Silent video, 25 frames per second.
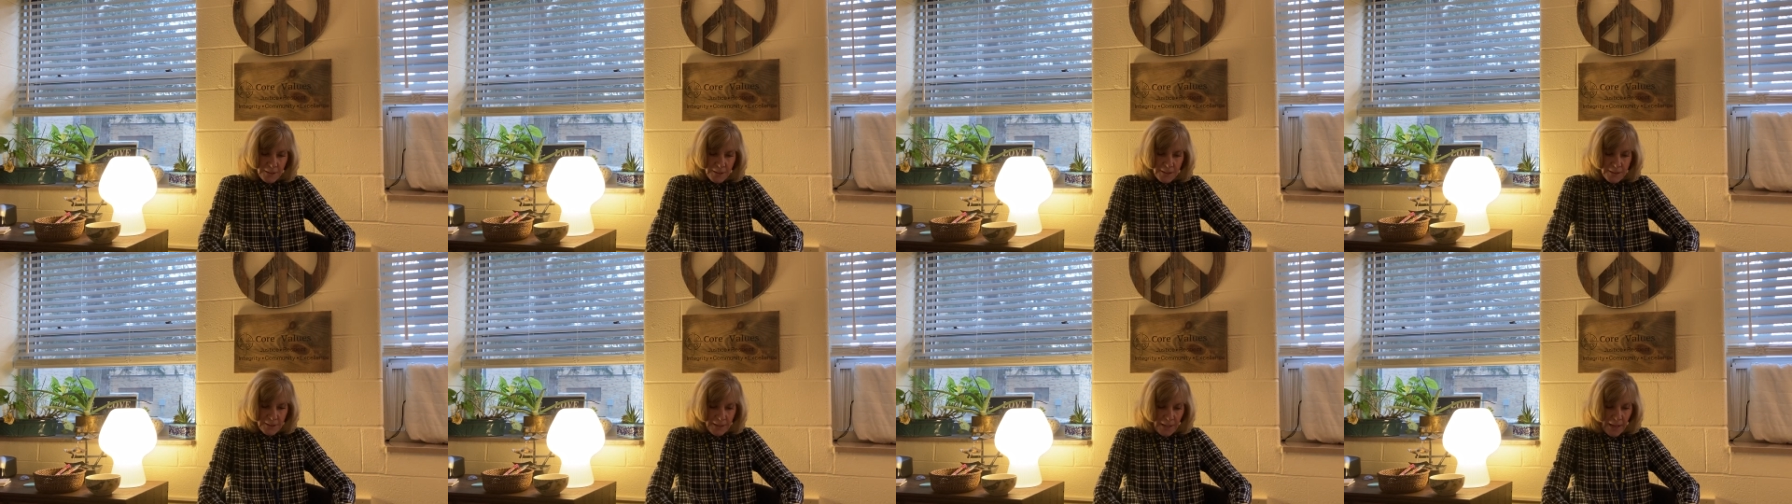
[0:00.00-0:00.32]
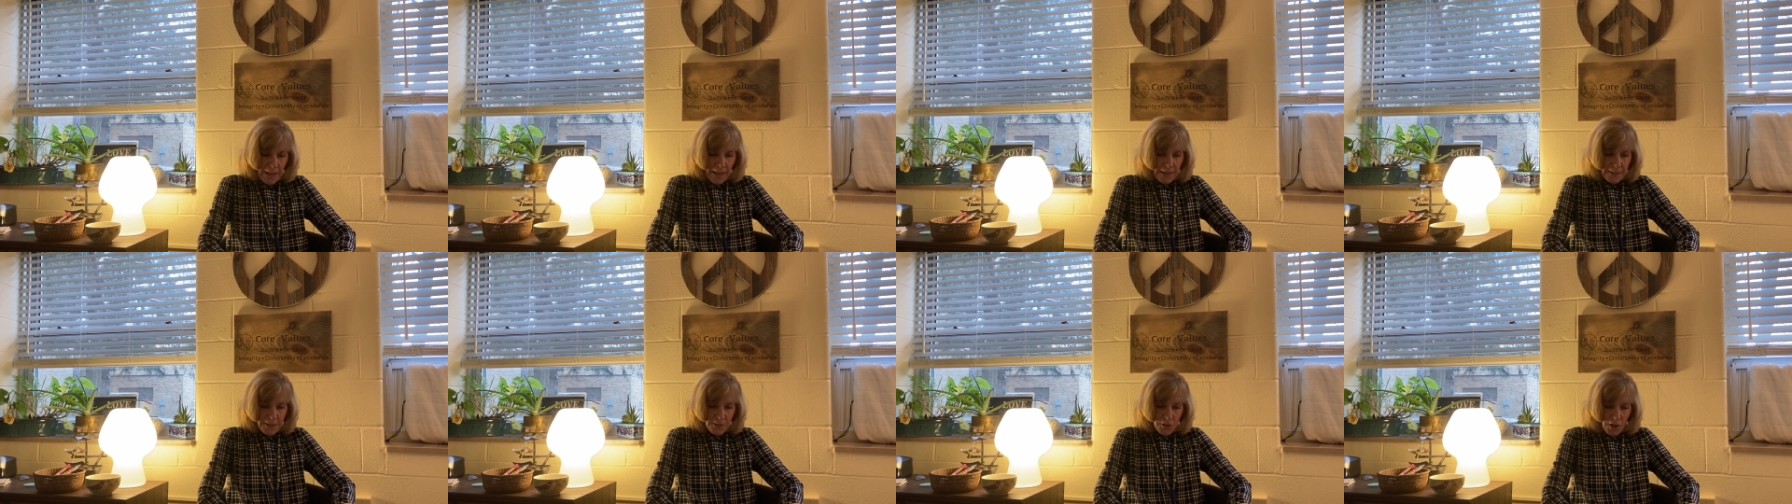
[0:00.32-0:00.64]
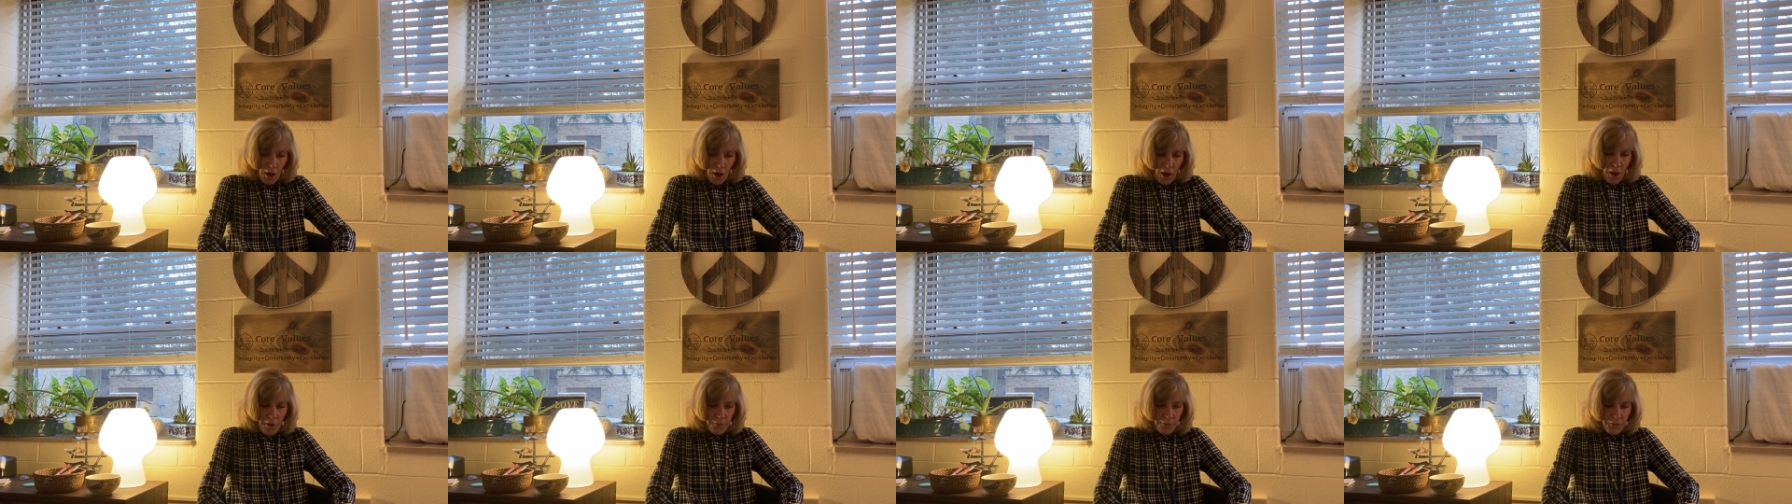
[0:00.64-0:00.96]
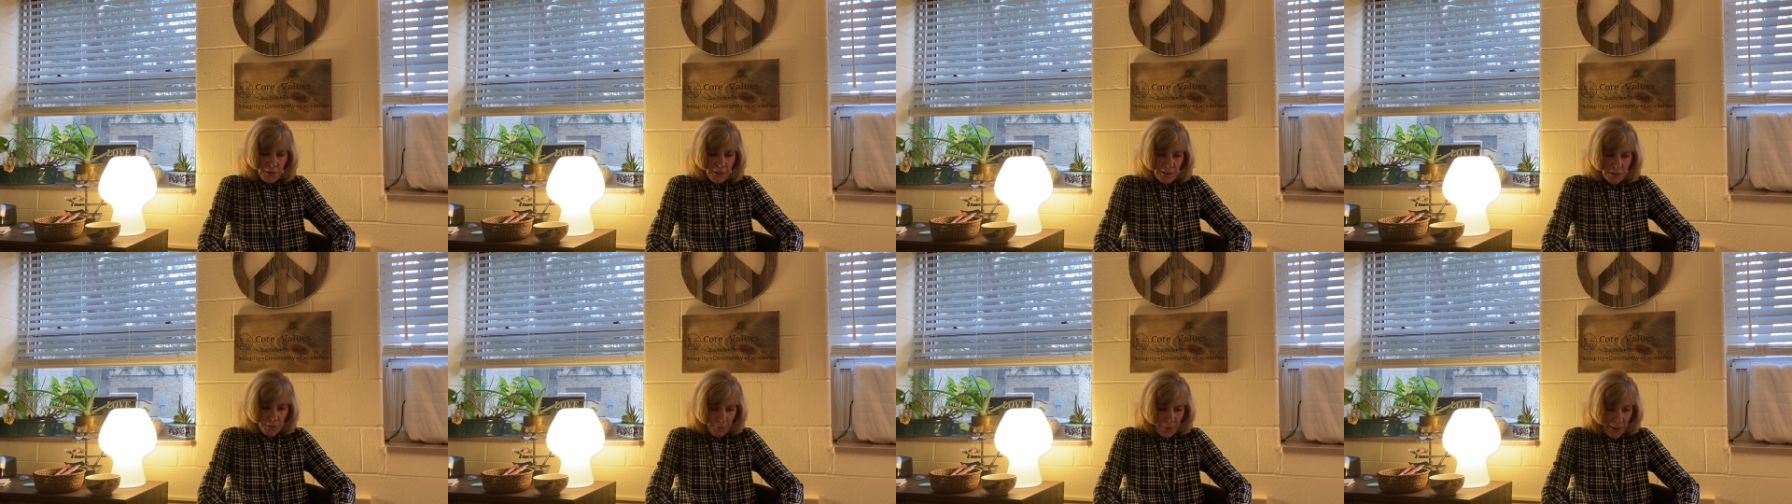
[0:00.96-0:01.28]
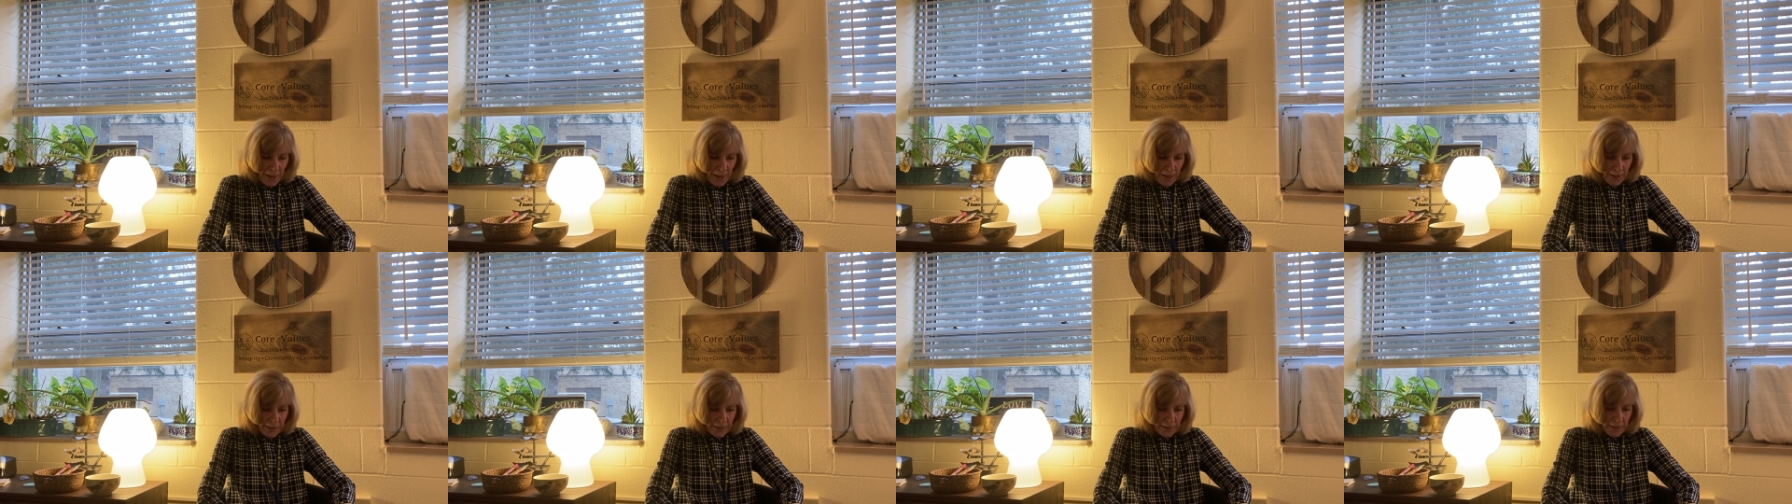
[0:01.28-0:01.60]
slides off his
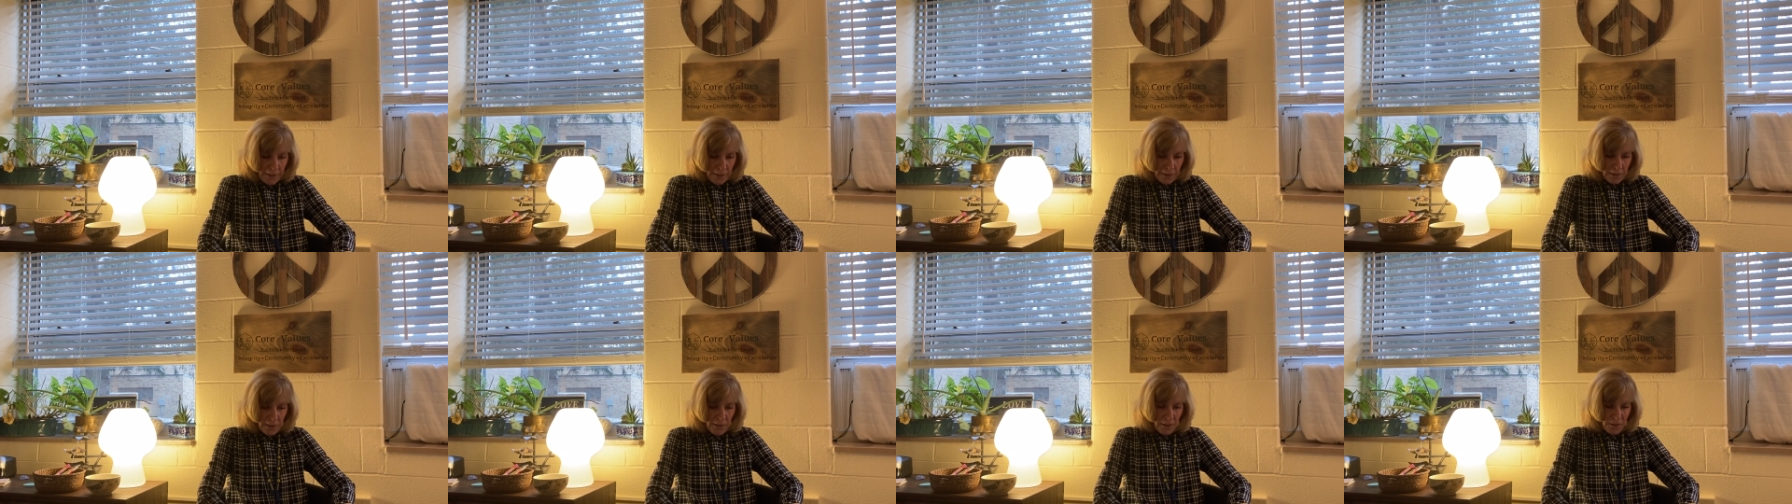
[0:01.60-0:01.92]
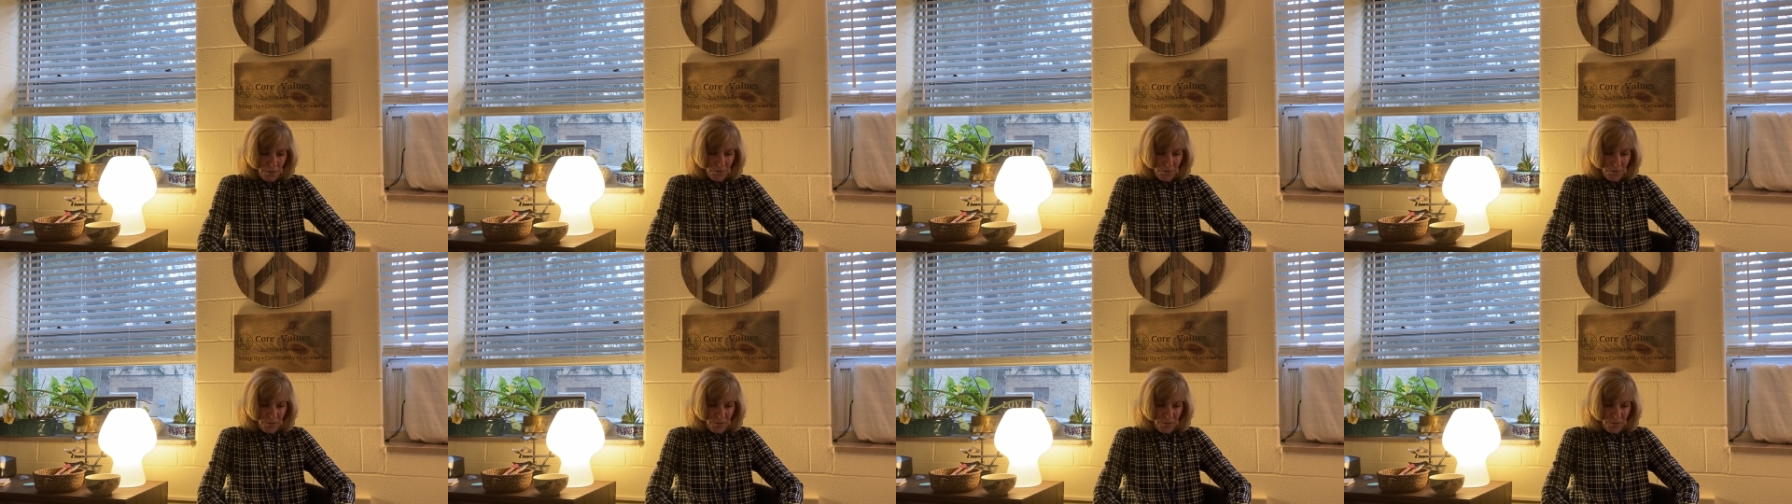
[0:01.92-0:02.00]
body,